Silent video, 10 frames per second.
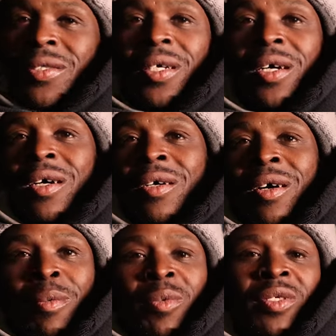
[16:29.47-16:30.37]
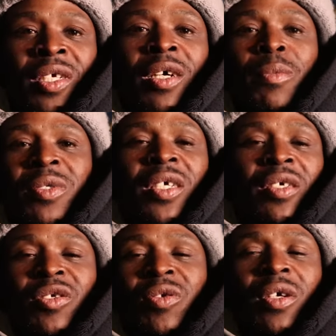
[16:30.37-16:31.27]
Nah, I'm gonna tell
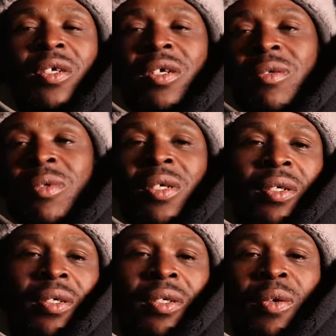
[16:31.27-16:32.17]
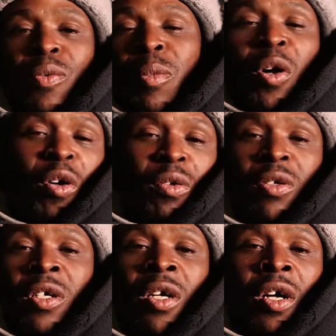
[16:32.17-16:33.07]
you straight up if I'm
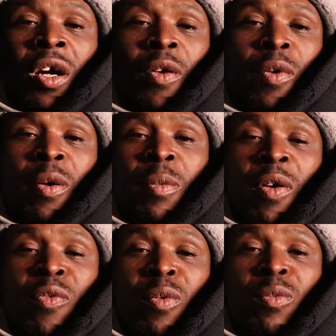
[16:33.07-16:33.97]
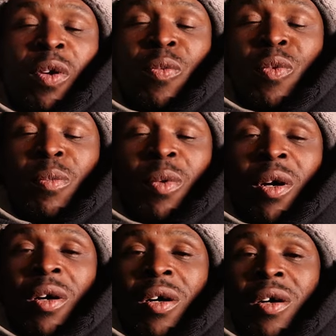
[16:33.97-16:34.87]
hungry, if I'm if I'm if I'm uh,
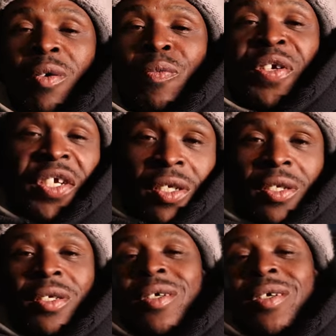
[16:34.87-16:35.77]
uh feeling,